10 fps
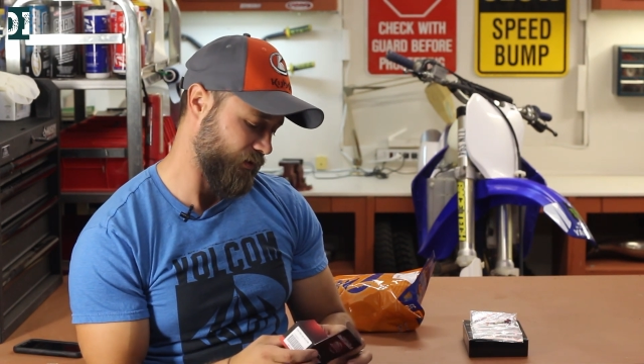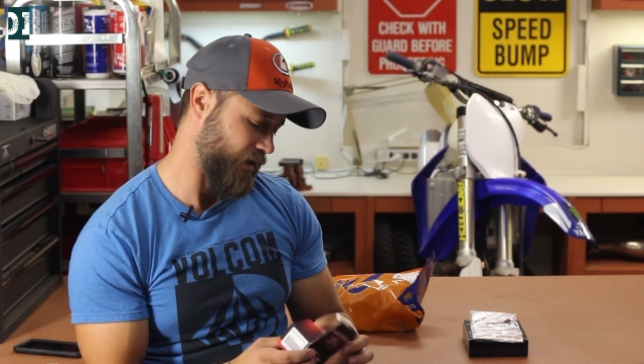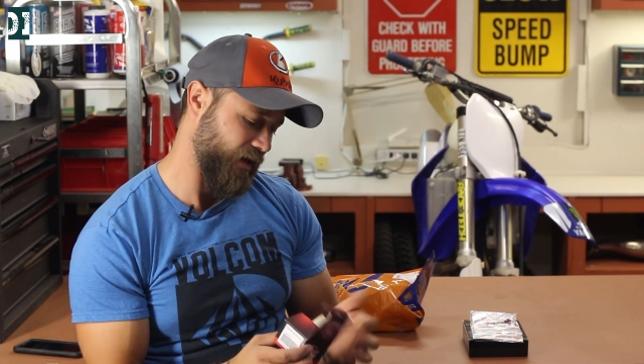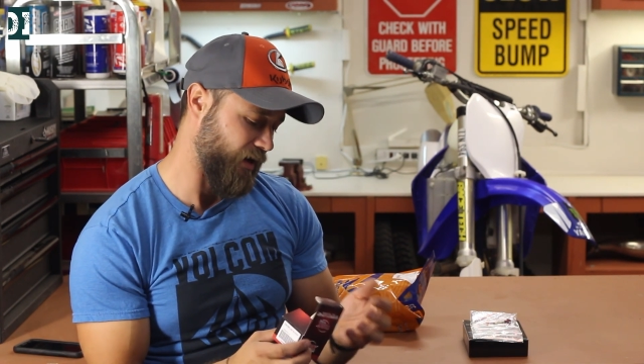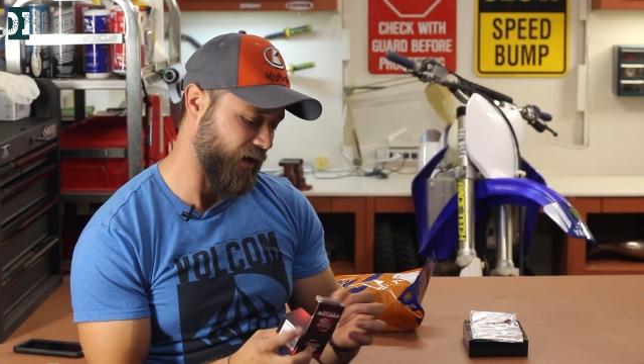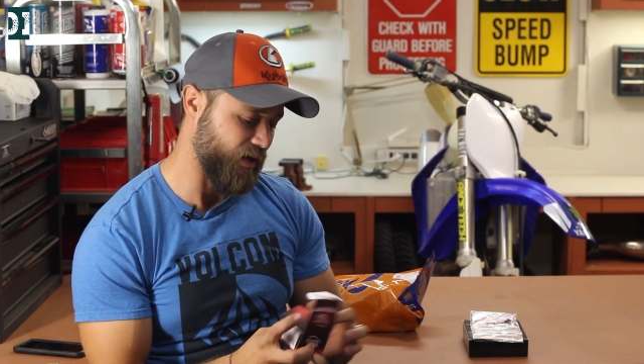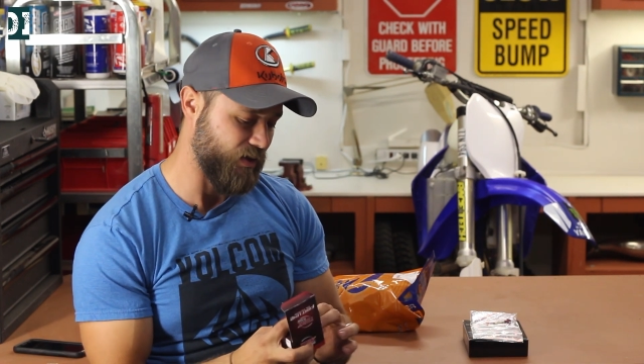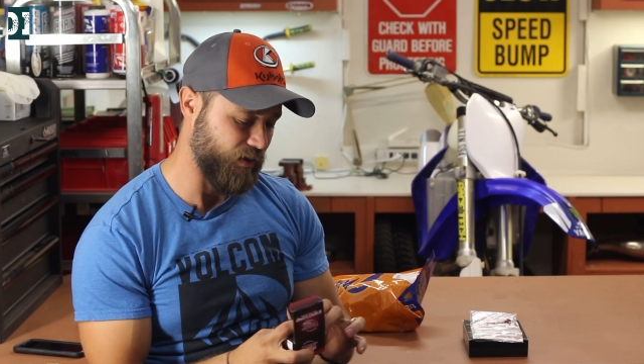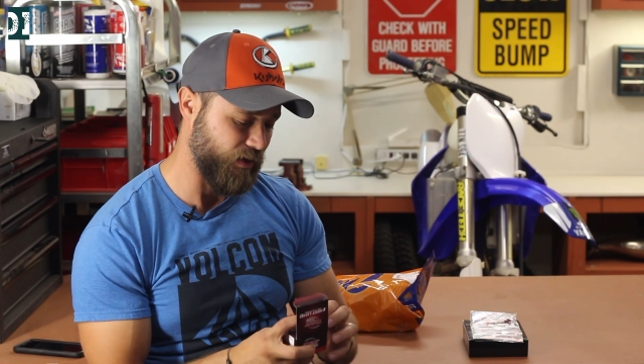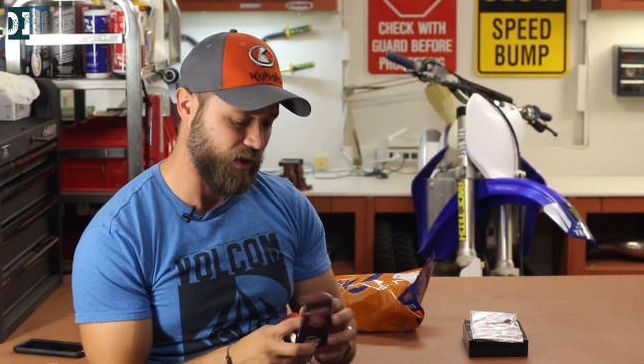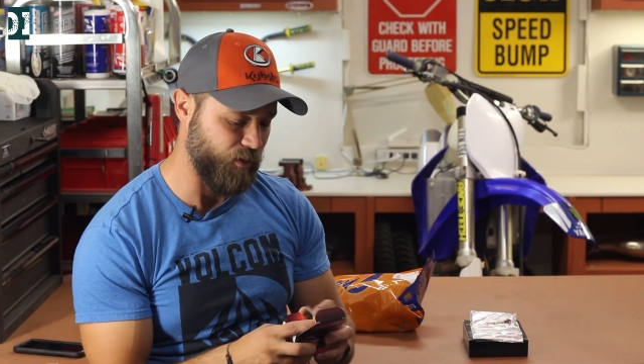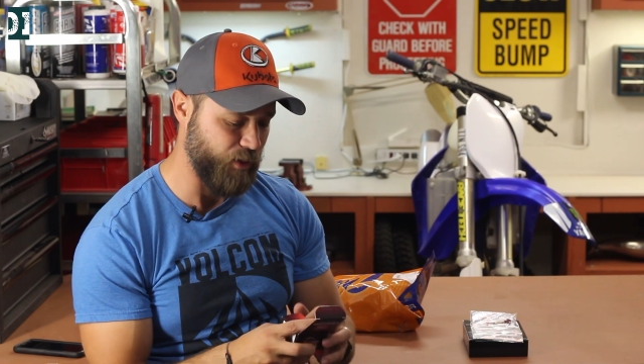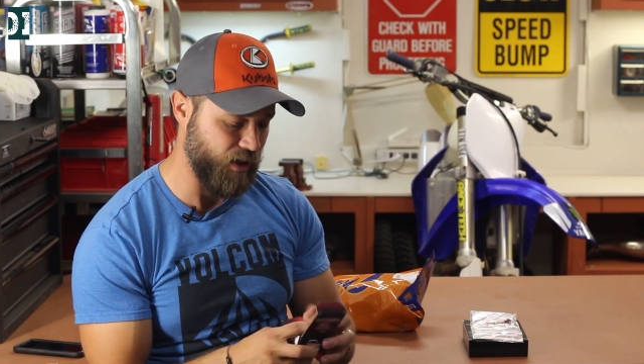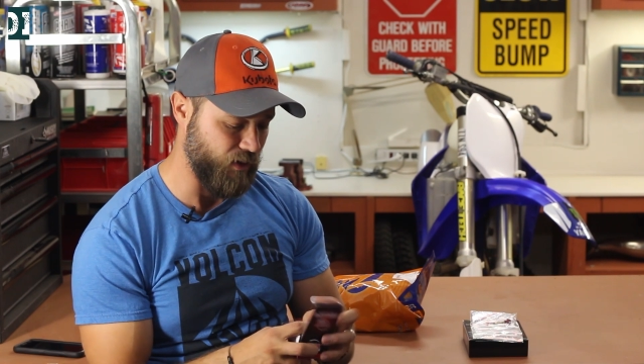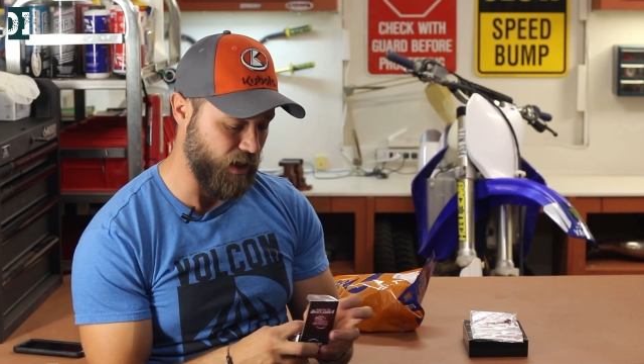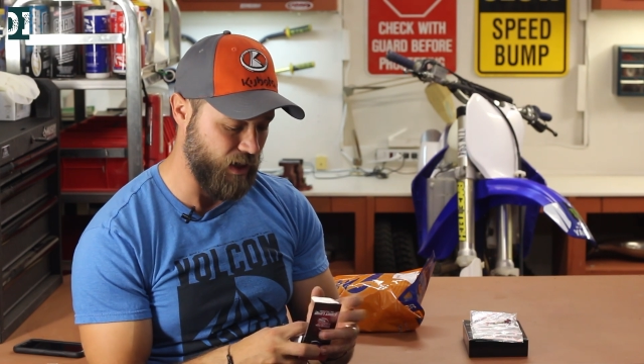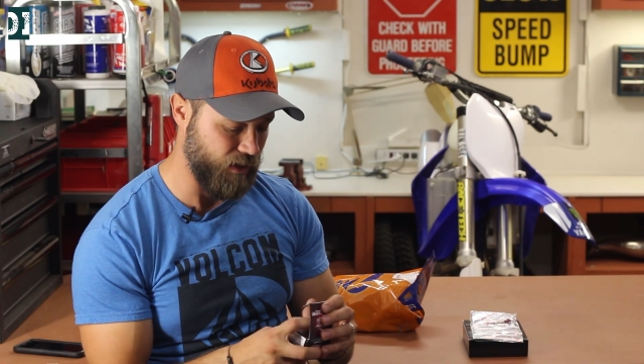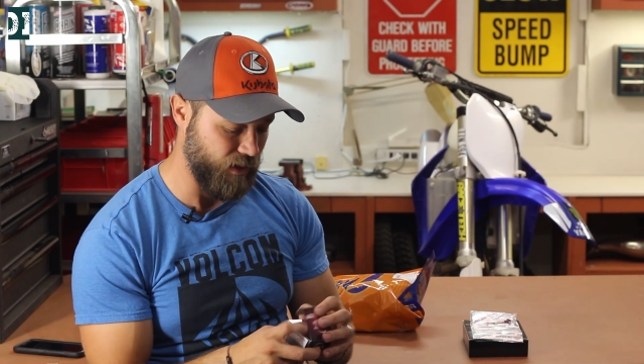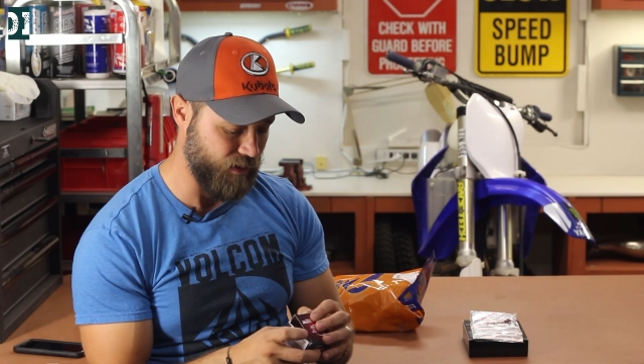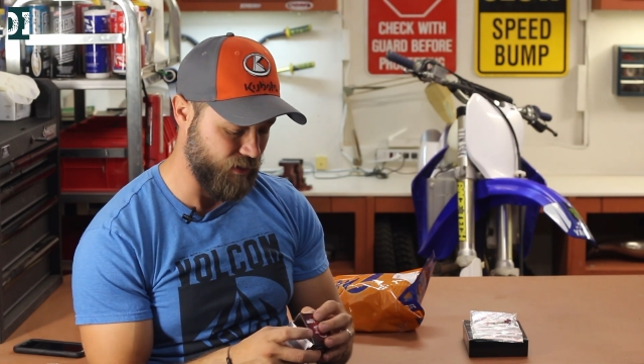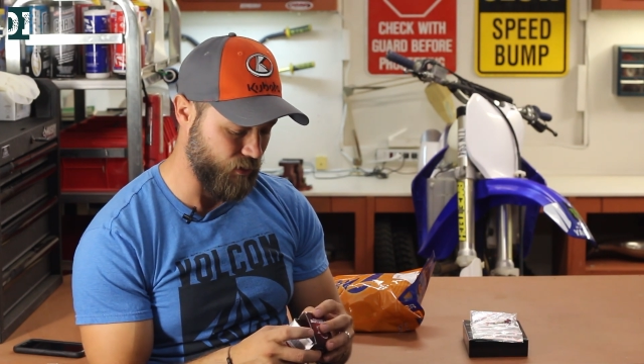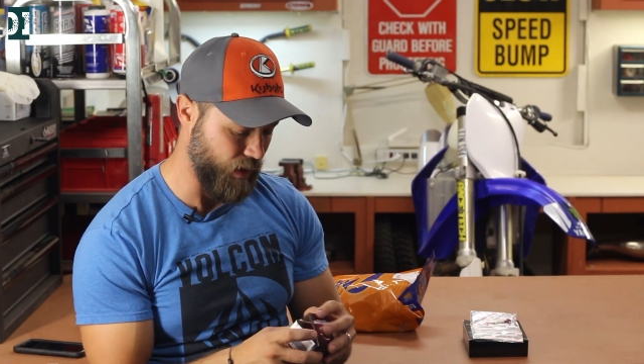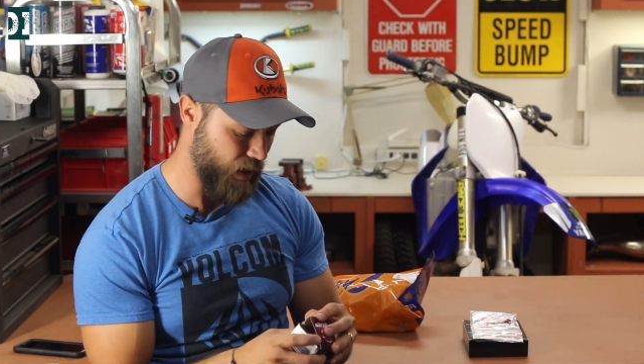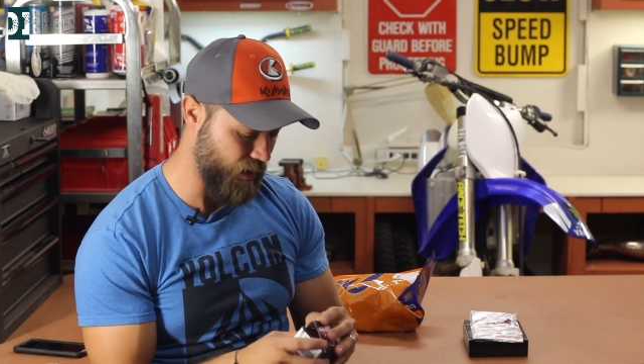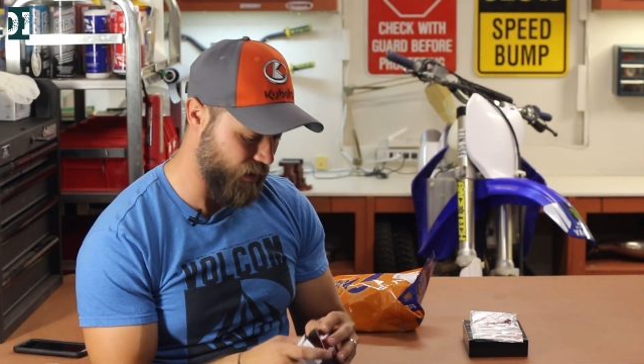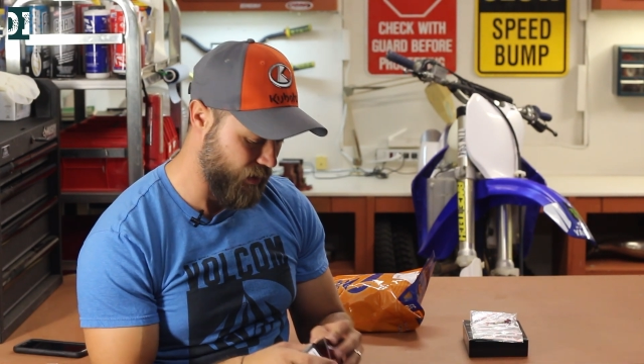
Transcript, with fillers: I, I guess either brand you get, Tusk is okay.